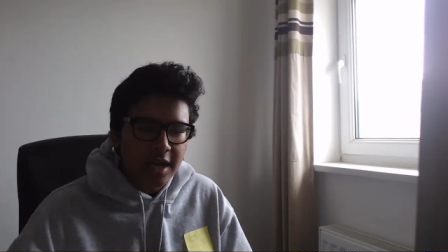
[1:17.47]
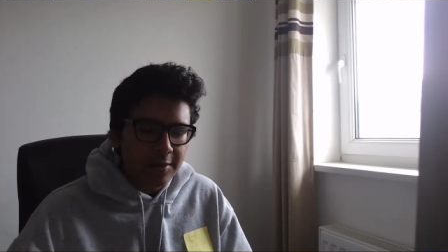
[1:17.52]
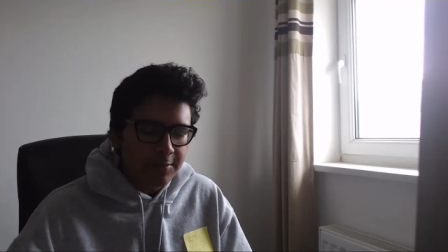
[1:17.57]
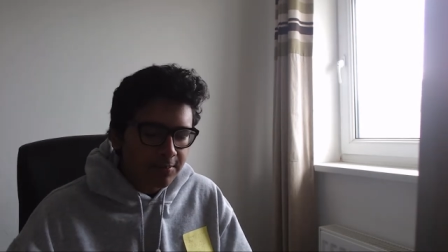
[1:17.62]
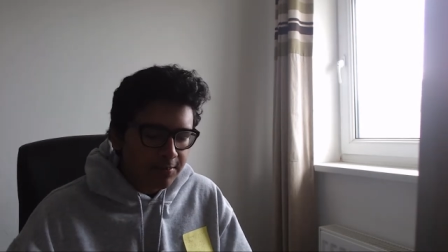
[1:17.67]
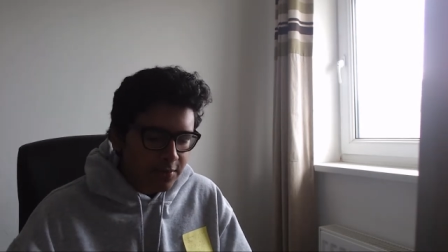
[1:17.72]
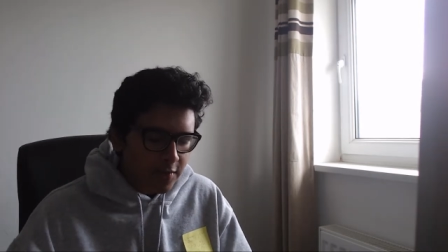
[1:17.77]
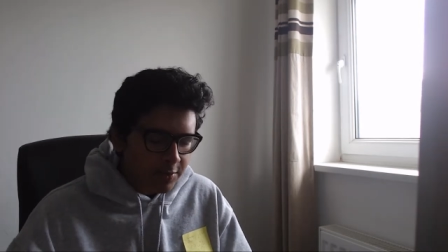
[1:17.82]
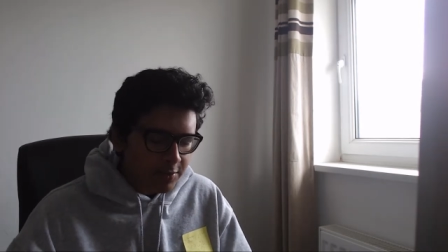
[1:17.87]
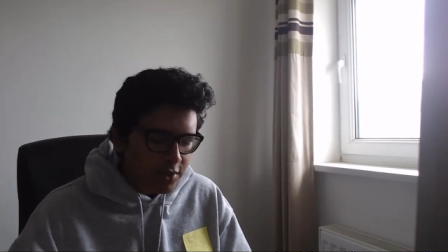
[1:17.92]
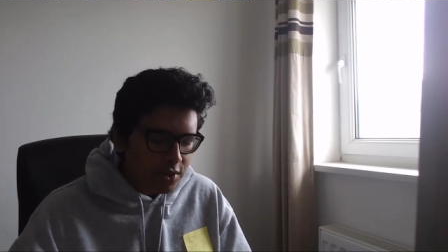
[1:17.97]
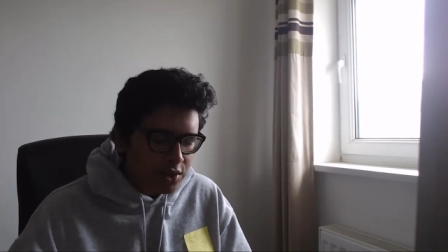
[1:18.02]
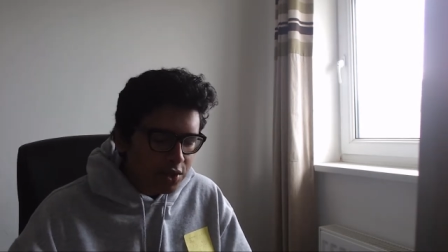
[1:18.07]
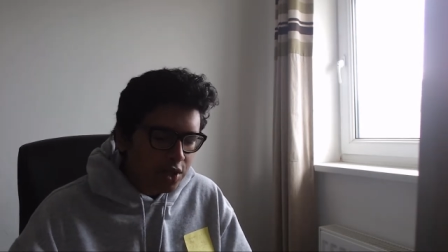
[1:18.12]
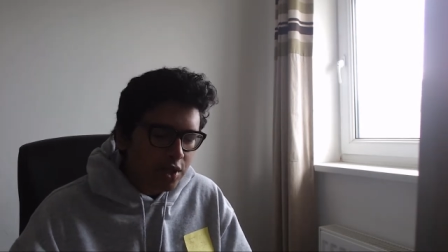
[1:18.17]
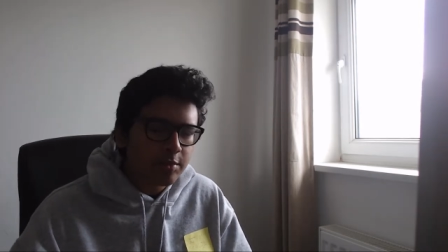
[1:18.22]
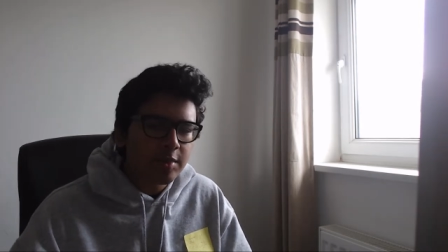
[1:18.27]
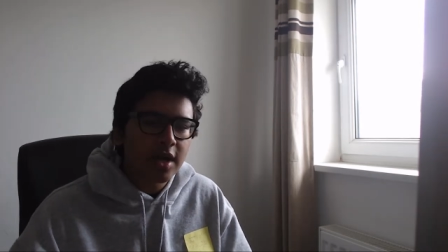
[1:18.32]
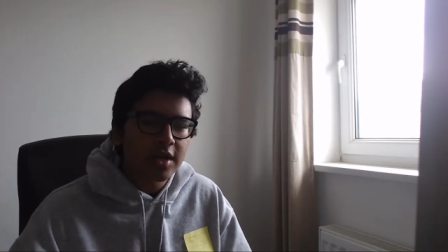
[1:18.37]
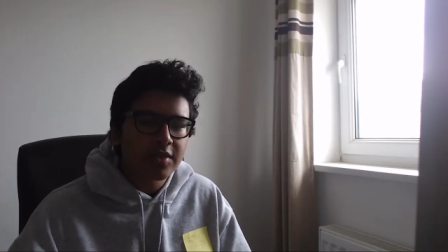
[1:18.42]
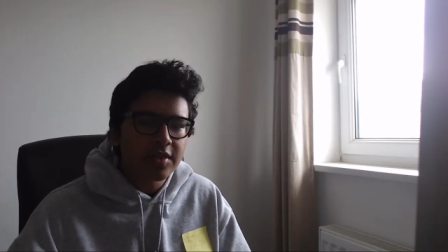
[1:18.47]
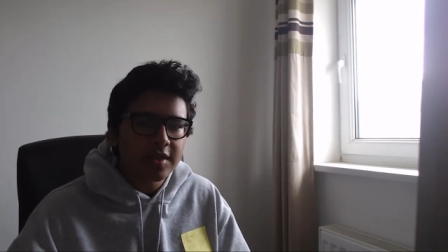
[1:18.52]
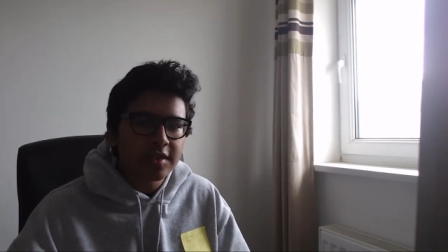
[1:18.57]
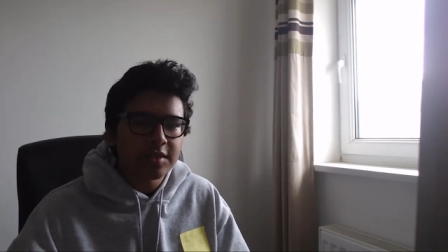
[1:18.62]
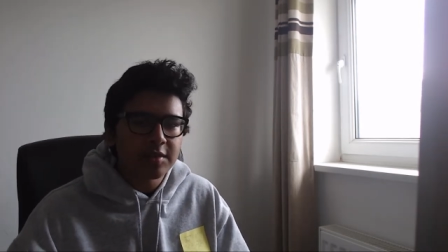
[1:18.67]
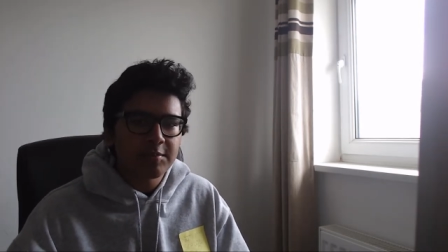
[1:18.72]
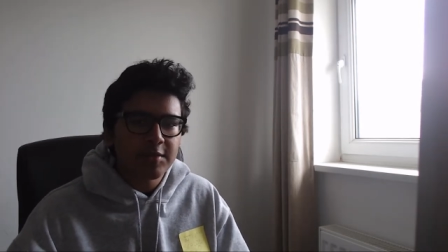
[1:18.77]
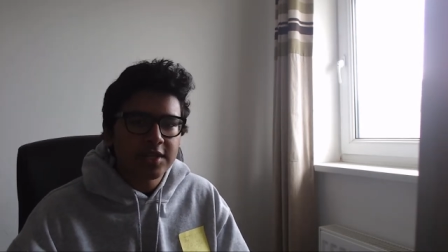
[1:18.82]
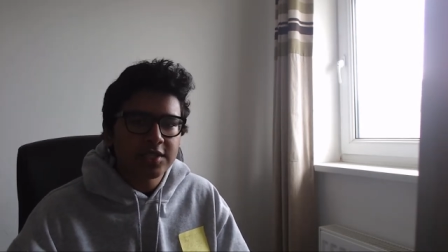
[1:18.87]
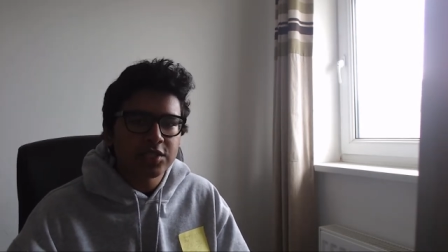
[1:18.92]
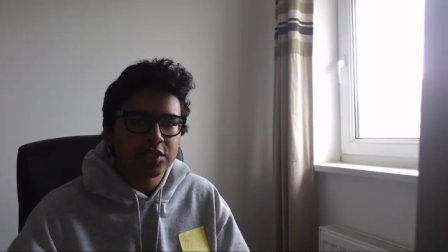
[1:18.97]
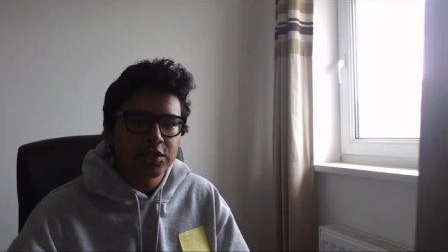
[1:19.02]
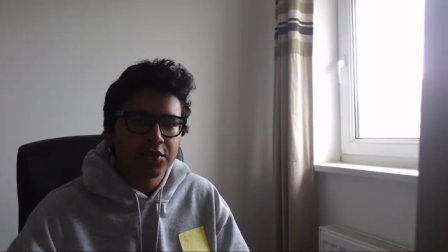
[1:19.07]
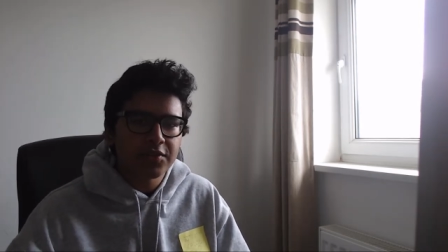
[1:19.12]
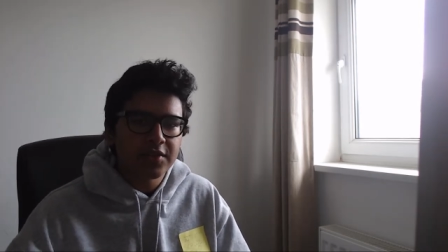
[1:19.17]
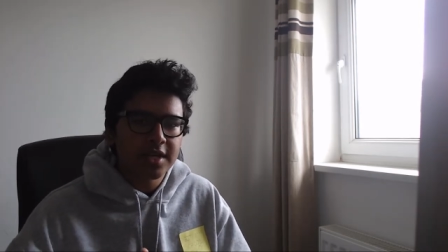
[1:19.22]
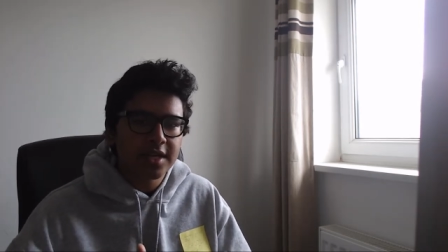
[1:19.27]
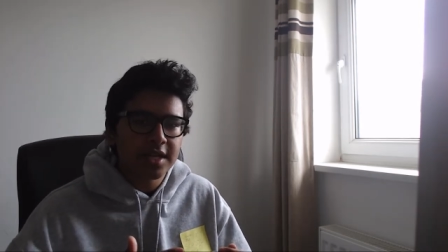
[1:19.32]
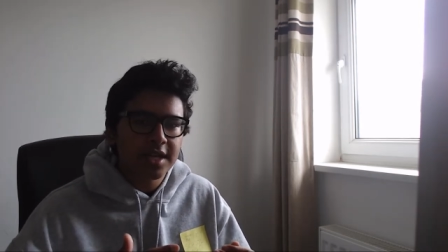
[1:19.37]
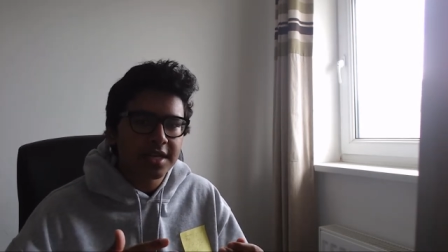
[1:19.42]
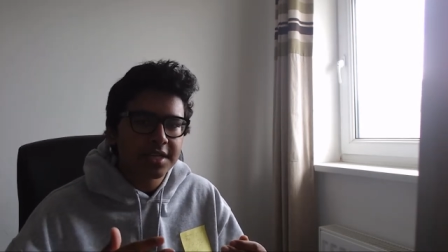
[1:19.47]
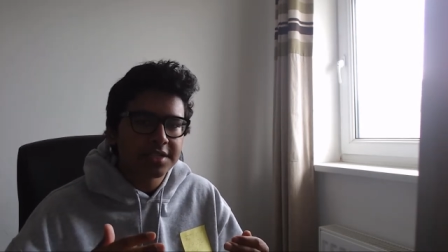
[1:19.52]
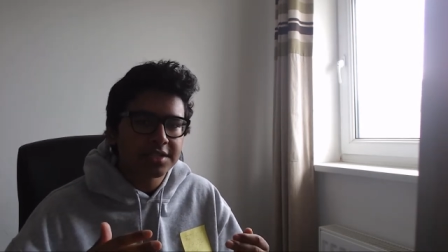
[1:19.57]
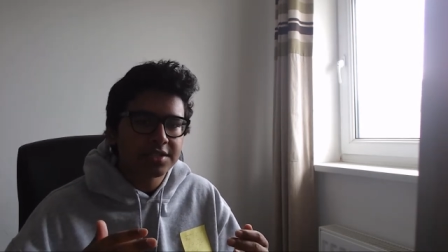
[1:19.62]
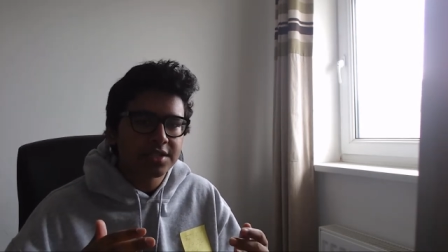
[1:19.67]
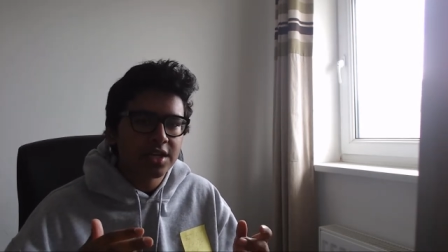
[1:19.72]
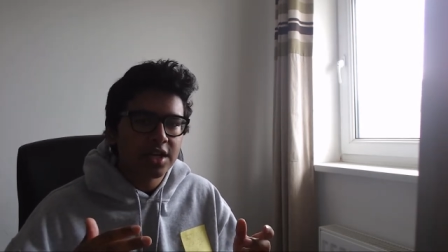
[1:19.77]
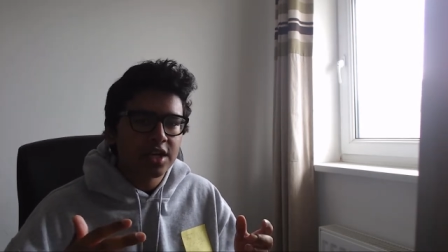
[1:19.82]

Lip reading: I'm not sure, but I think the message of it is